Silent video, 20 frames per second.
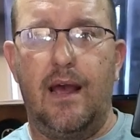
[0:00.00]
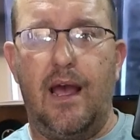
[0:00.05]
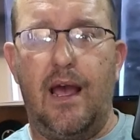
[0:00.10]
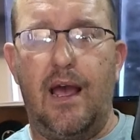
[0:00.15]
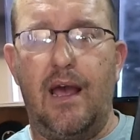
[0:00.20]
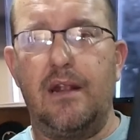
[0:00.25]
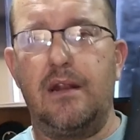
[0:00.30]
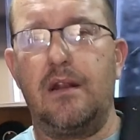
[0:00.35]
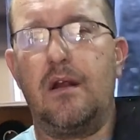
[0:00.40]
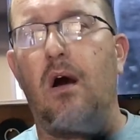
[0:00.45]

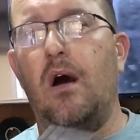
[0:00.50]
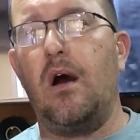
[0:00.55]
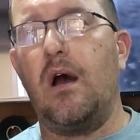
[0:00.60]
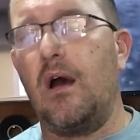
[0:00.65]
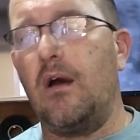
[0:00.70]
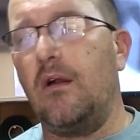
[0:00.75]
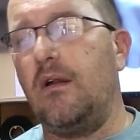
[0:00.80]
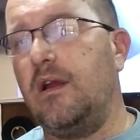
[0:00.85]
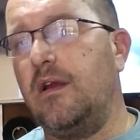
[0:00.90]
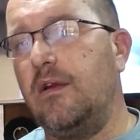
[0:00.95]
And I
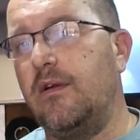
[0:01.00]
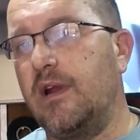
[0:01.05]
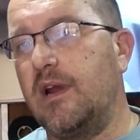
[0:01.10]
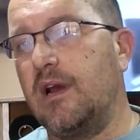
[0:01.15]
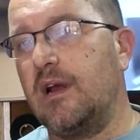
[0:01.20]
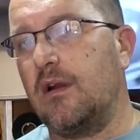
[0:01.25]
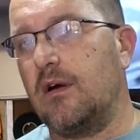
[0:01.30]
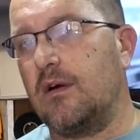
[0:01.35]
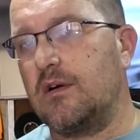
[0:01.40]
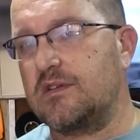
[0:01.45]
only
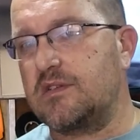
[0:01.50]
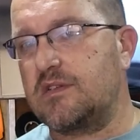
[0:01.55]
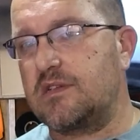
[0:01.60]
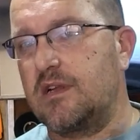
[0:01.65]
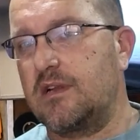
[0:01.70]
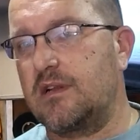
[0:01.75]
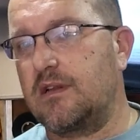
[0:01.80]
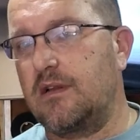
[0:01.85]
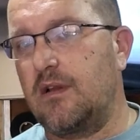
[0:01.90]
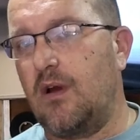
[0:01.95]
realized
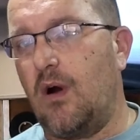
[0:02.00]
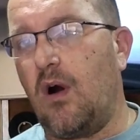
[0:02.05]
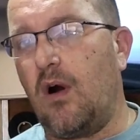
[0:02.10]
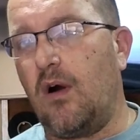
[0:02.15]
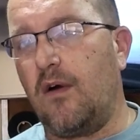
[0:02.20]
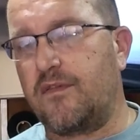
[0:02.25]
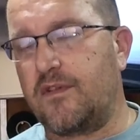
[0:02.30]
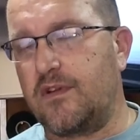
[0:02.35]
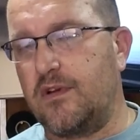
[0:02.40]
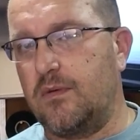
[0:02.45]
that
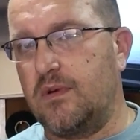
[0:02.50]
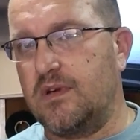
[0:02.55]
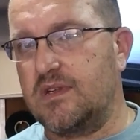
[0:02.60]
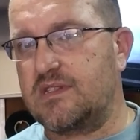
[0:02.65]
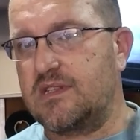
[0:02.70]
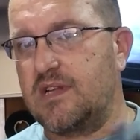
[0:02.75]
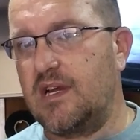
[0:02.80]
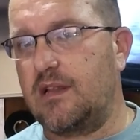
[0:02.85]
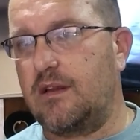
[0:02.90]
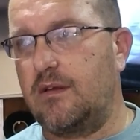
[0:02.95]
afterwards
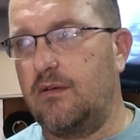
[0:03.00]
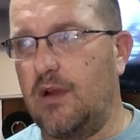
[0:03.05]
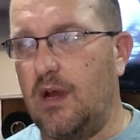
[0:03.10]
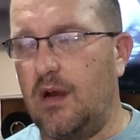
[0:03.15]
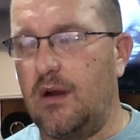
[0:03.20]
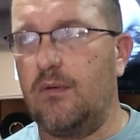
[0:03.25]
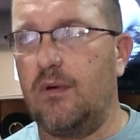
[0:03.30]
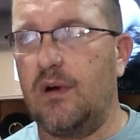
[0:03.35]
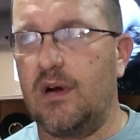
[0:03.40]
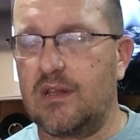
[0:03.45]
that, you
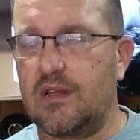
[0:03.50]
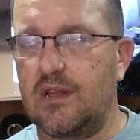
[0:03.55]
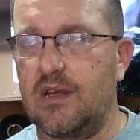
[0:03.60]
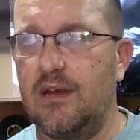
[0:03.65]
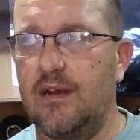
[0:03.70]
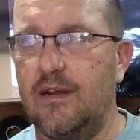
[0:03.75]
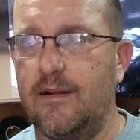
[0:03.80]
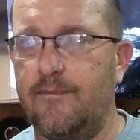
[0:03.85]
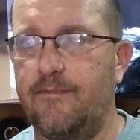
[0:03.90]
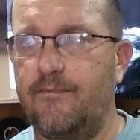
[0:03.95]
know what,
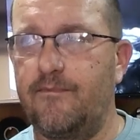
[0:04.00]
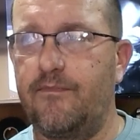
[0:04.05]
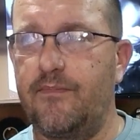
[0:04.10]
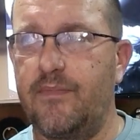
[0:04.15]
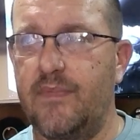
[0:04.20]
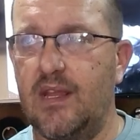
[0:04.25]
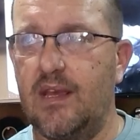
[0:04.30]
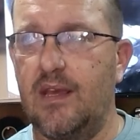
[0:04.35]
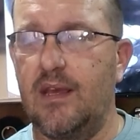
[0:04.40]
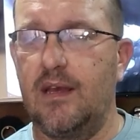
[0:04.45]

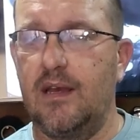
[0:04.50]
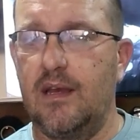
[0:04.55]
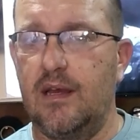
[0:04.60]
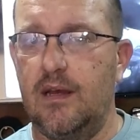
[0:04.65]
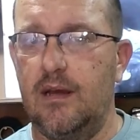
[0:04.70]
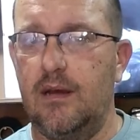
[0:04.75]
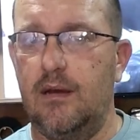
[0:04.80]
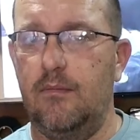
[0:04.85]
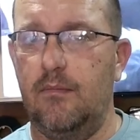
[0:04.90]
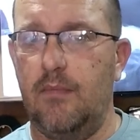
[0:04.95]

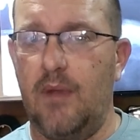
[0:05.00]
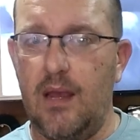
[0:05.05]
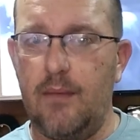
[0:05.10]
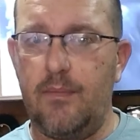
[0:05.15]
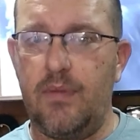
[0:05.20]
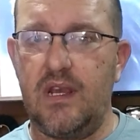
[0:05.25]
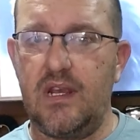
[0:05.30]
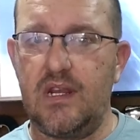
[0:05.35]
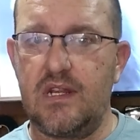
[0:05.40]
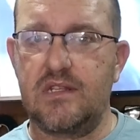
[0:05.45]

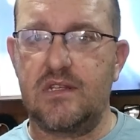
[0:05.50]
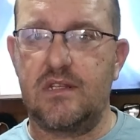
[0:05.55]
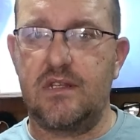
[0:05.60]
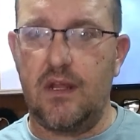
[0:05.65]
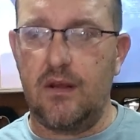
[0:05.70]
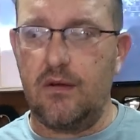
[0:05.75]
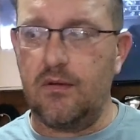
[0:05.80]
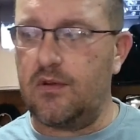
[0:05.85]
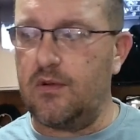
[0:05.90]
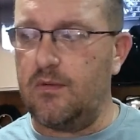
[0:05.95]
maybe it's
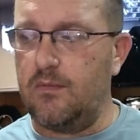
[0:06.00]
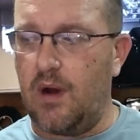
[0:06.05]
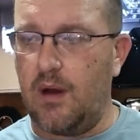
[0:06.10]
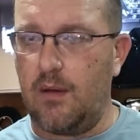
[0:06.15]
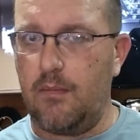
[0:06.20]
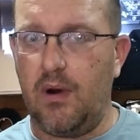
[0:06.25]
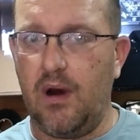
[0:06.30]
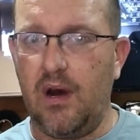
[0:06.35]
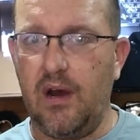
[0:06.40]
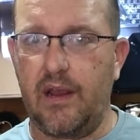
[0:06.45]
due to my
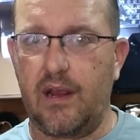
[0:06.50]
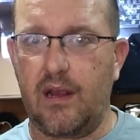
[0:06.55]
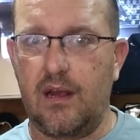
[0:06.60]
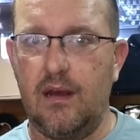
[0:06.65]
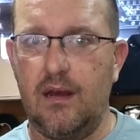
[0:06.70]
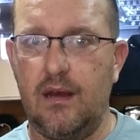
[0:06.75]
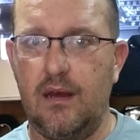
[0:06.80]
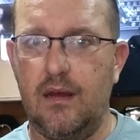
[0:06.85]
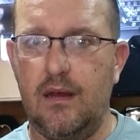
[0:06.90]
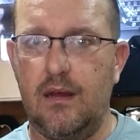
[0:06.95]
bike,
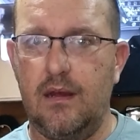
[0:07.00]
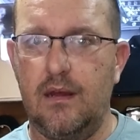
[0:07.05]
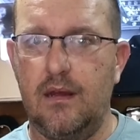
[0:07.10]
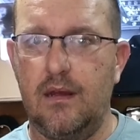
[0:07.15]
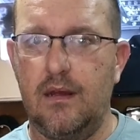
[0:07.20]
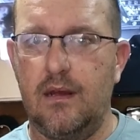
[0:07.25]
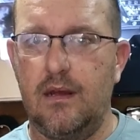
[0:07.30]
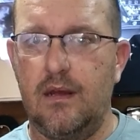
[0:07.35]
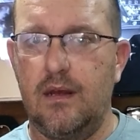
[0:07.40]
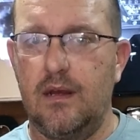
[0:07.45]

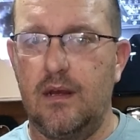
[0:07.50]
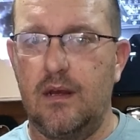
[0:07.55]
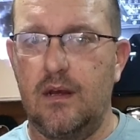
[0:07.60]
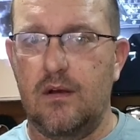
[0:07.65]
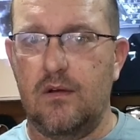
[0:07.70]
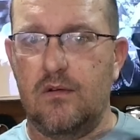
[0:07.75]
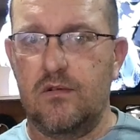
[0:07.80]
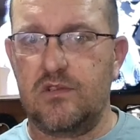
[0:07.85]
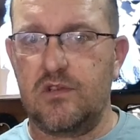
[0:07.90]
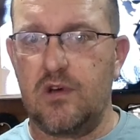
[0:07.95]

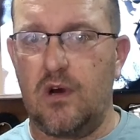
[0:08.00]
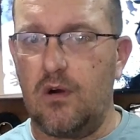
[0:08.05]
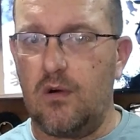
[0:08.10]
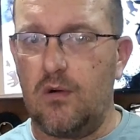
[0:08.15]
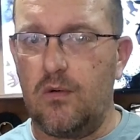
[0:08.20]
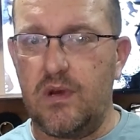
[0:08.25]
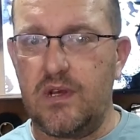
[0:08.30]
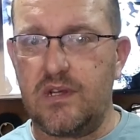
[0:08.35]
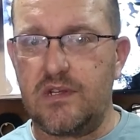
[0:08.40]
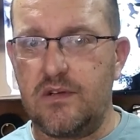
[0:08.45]
because I
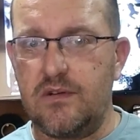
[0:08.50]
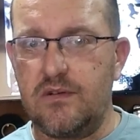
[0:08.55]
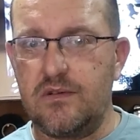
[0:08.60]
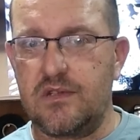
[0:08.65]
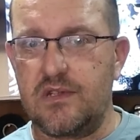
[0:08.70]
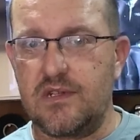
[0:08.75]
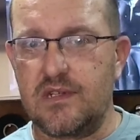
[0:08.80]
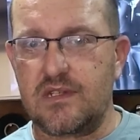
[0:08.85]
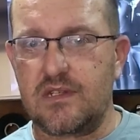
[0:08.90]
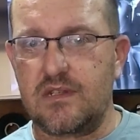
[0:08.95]
always use
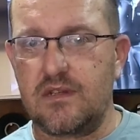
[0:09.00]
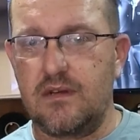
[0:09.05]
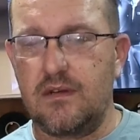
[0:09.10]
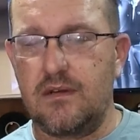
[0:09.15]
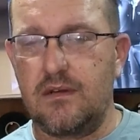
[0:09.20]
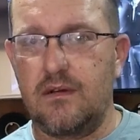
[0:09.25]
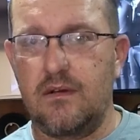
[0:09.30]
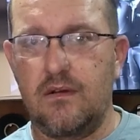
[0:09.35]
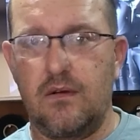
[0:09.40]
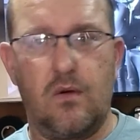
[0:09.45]
this,
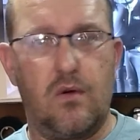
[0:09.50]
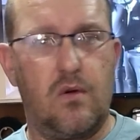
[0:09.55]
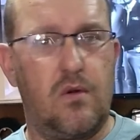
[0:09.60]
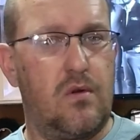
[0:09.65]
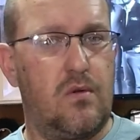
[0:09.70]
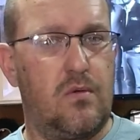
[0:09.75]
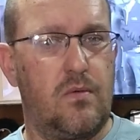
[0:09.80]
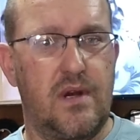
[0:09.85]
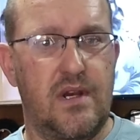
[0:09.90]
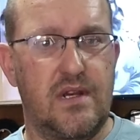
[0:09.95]

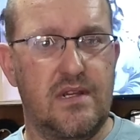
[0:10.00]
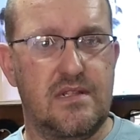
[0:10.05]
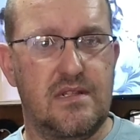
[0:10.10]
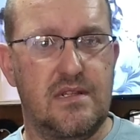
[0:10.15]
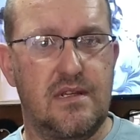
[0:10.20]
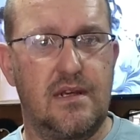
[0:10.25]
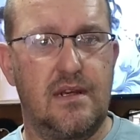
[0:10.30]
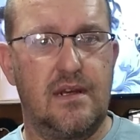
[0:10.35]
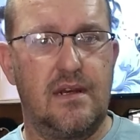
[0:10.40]
always.